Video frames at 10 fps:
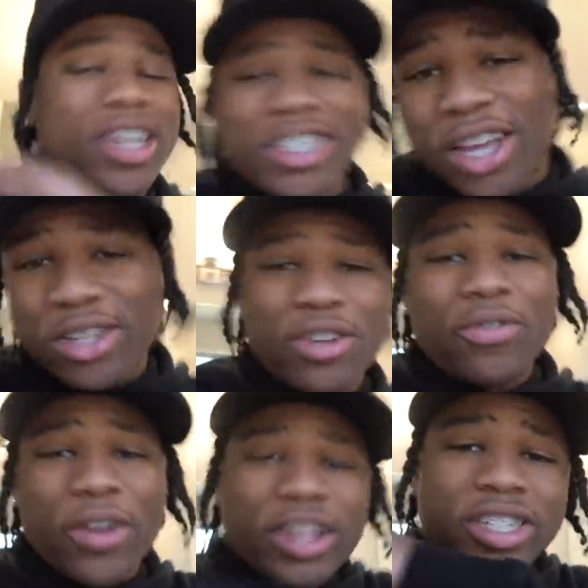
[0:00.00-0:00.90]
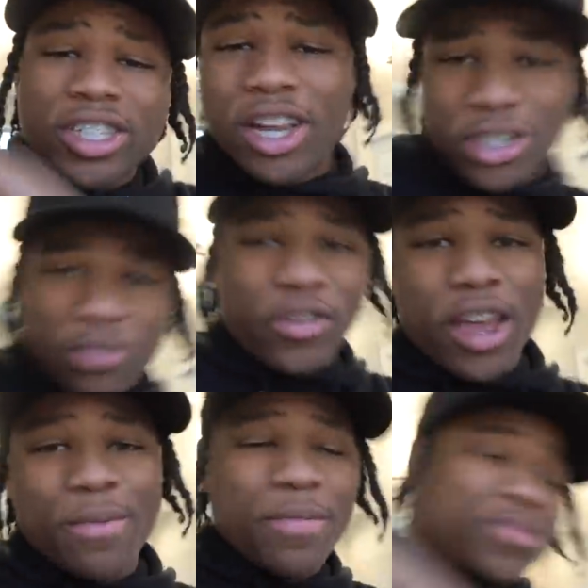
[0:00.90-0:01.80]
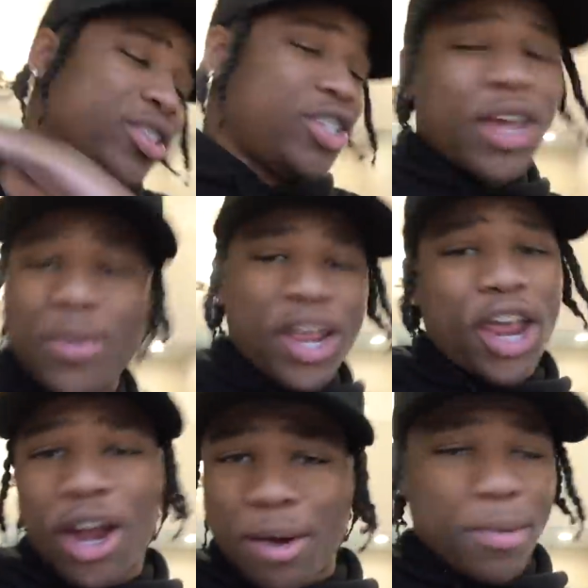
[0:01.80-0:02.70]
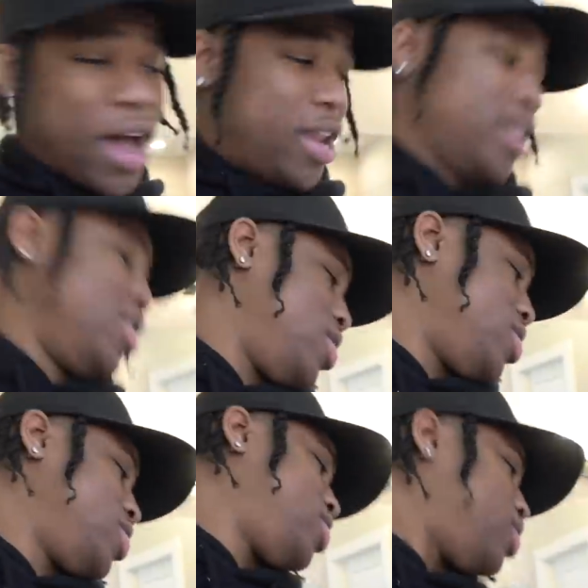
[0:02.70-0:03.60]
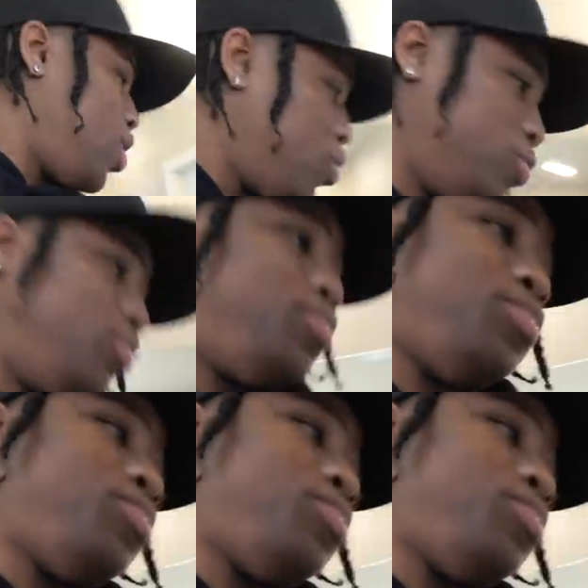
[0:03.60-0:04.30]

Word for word: share with your friends, share with your family, share with everybody. So,